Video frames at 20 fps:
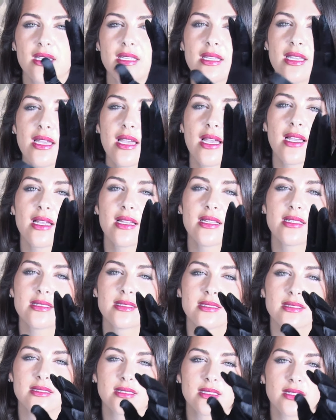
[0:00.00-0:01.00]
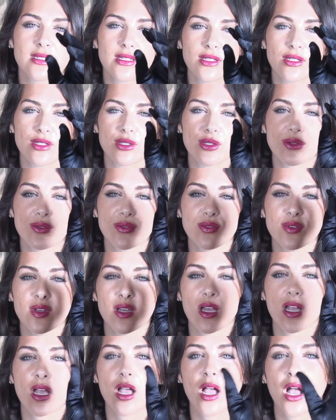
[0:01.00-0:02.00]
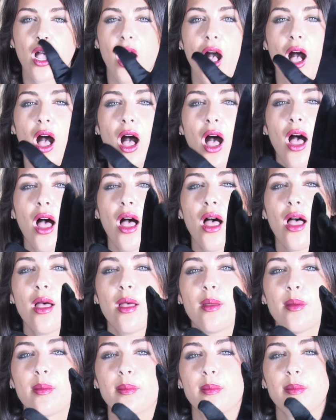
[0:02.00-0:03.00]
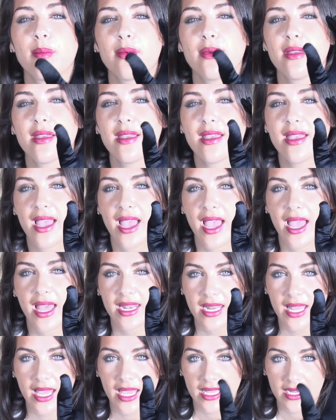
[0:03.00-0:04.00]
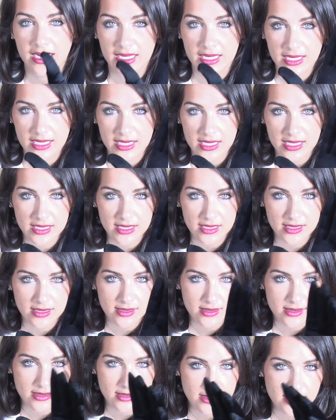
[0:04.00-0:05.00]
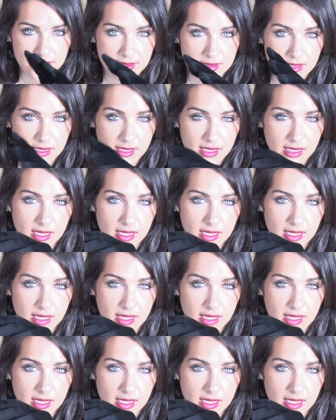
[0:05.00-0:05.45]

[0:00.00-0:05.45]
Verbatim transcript: Yes, you feel calm and at ease